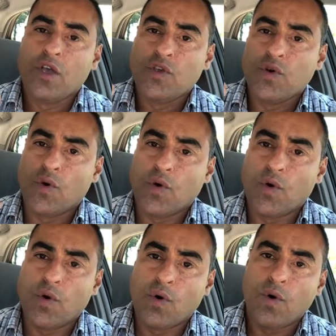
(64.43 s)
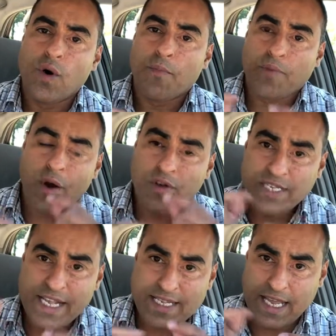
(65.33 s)
your
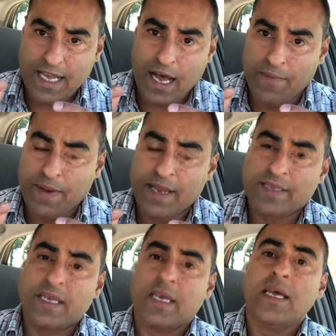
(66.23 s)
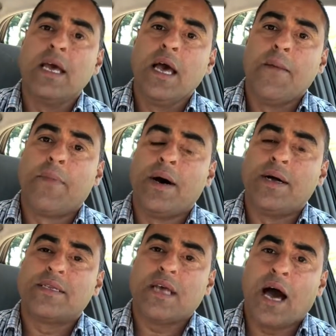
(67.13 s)
processing ability,
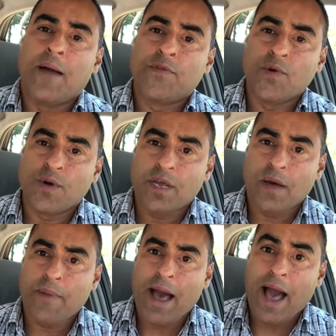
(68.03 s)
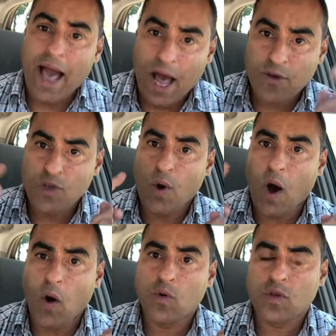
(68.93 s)
but I'm talking about how you
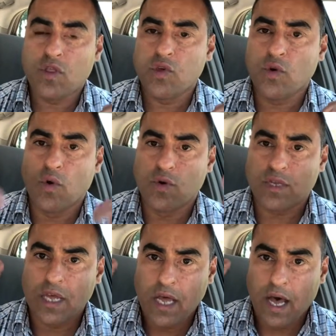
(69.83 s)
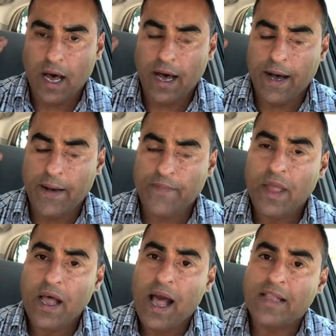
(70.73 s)
hold thought.
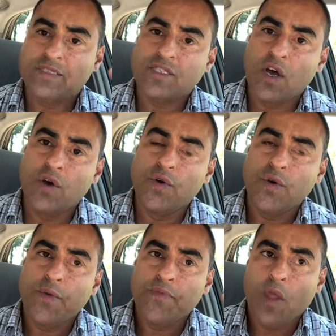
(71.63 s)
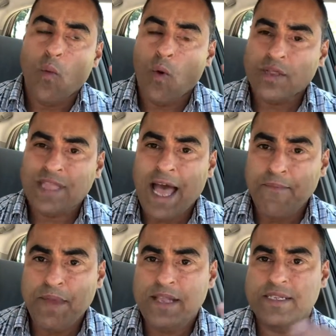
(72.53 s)
And so what
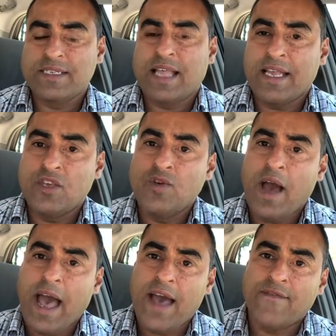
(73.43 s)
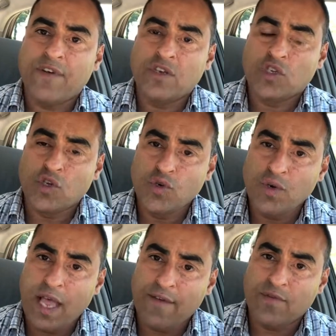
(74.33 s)
that means is that you have two
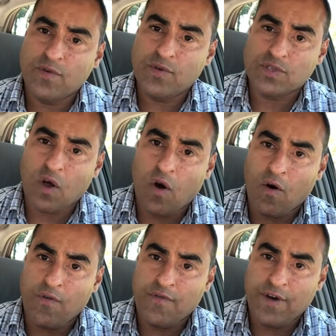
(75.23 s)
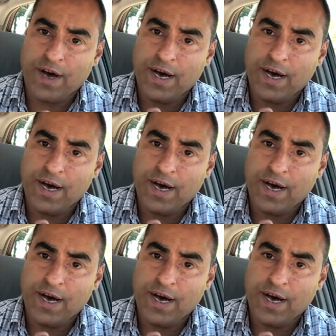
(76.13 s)
levels of